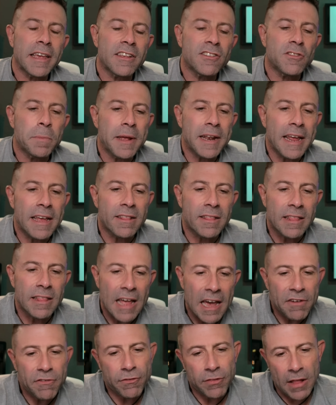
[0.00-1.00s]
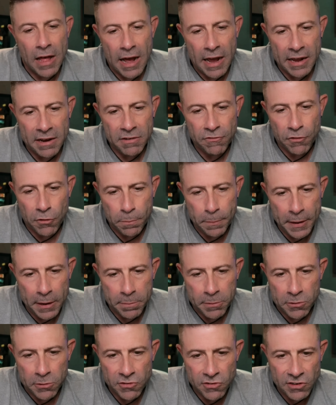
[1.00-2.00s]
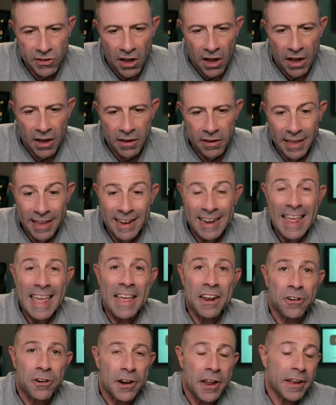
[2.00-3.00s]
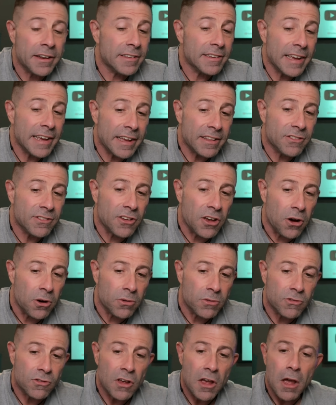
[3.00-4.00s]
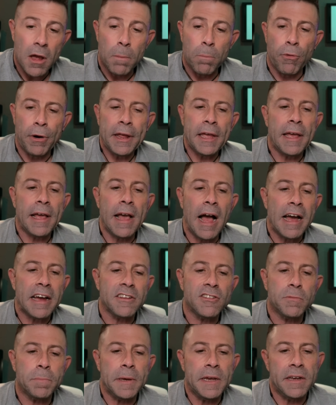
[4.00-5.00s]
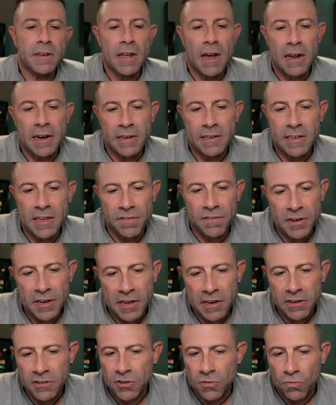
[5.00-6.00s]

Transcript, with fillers: has been a lifeline for people stuck in internet dead zones, bringing high-speed connectivity to